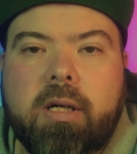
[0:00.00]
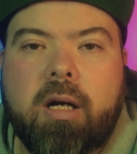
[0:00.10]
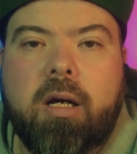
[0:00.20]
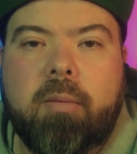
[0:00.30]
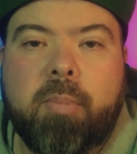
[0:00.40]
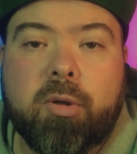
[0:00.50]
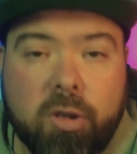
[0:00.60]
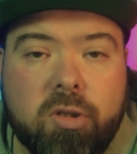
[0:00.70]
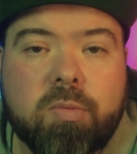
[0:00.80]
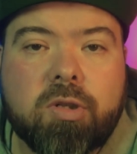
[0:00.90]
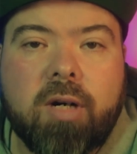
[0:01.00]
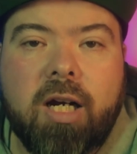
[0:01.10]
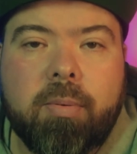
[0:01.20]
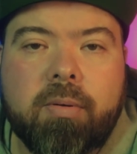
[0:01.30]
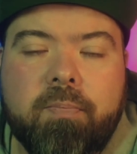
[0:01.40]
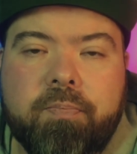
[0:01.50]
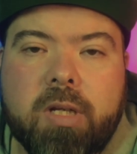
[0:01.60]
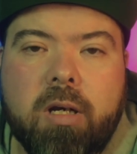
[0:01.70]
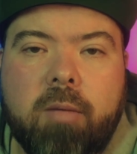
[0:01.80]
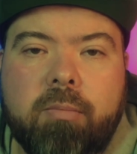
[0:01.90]
But do subscribe.
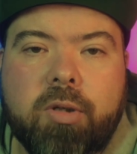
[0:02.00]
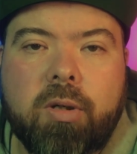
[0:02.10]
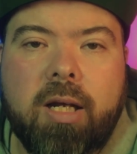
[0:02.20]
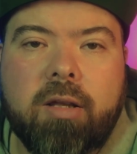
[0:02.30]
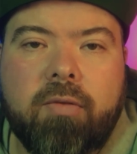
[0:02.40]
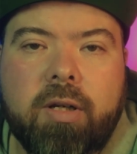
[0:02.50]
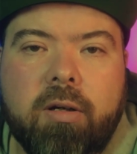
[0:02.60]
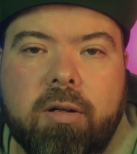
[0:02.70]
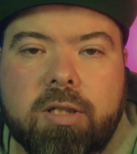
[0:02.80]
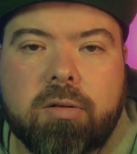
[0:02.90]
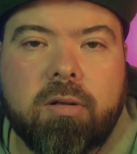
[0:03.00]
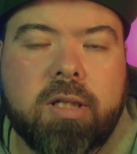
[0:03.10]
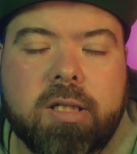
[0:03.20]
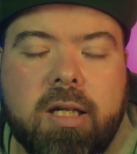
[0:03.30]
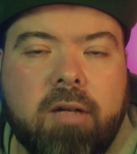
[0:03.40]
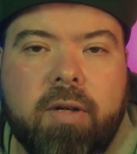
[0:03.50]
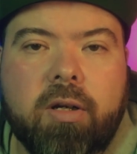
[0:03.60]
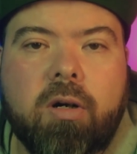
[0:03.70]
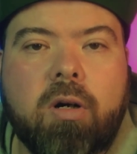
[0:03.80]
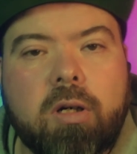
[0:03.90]
Do like the video, dislike the
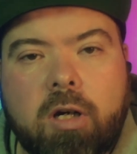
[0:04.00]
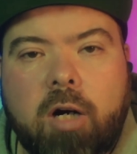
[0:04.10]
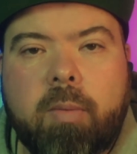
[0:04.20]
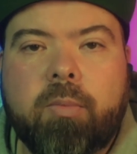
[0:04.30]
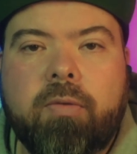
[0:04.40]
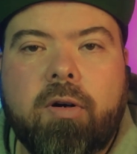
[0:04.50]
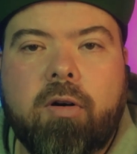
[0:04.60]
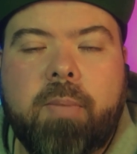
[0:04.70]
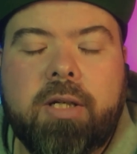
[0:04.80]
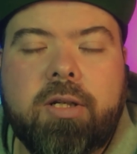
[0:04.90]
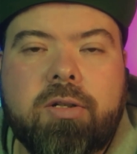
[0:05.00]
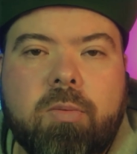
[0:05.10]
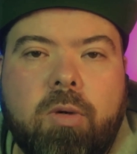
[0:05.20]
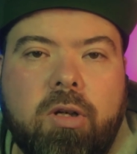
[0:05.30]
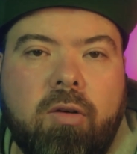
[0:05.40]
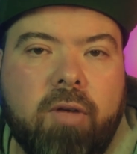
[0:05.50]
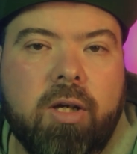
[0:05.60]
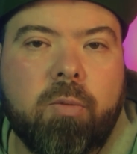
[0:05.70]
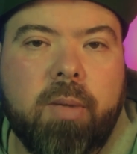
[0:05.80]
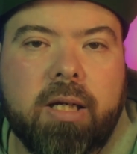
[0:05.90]
video, comment with your opinions on what you think
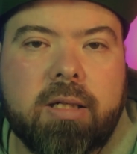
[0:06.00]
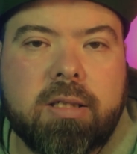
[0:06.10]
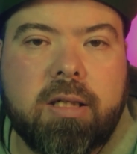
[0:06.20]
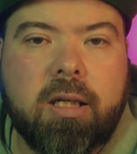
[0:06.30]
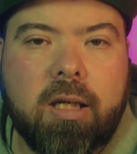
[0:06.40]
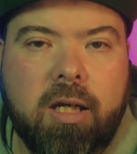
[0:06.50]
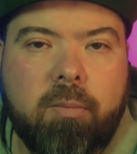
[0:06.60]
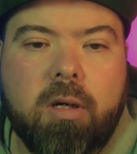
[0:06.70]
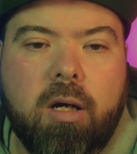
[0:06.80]
could be added to the game.